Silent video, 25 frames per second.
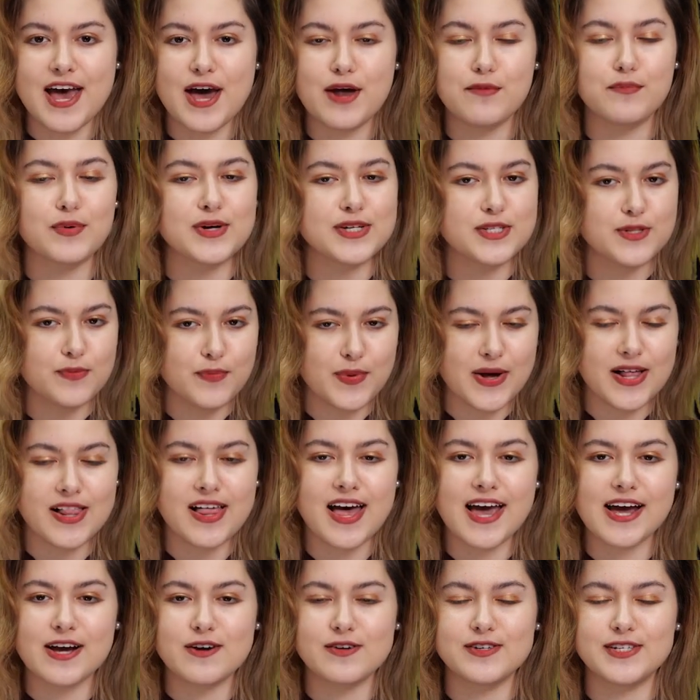and press the bell
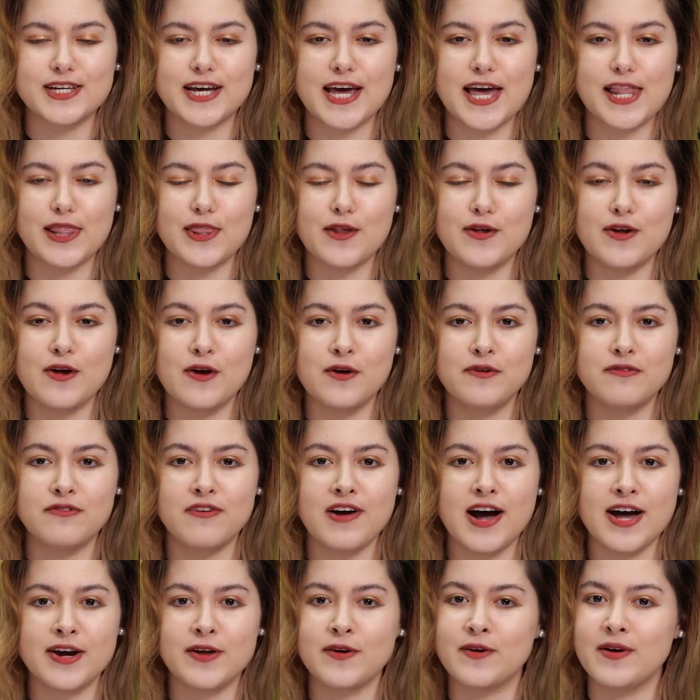icon to get
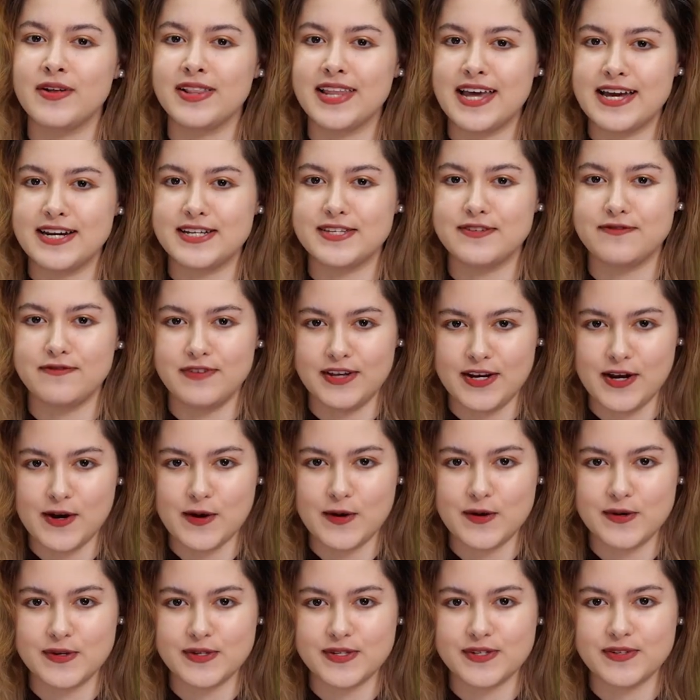notified on our latest
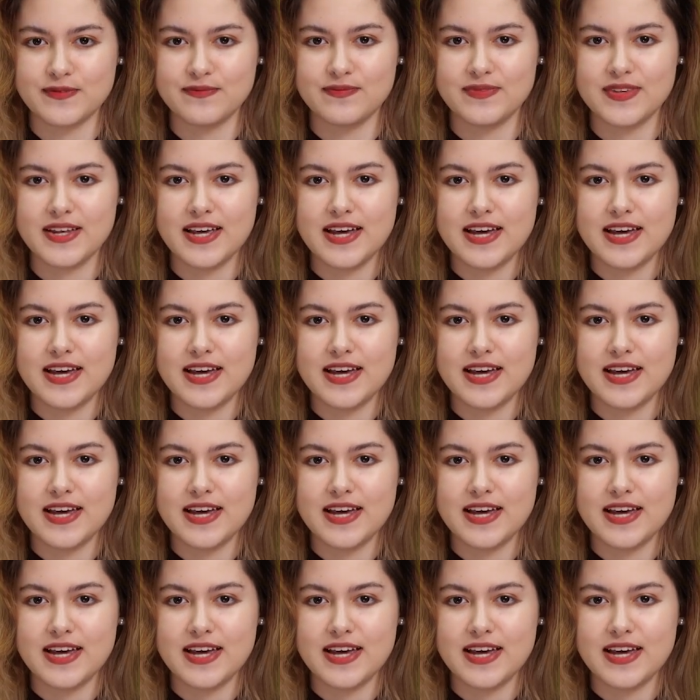videos.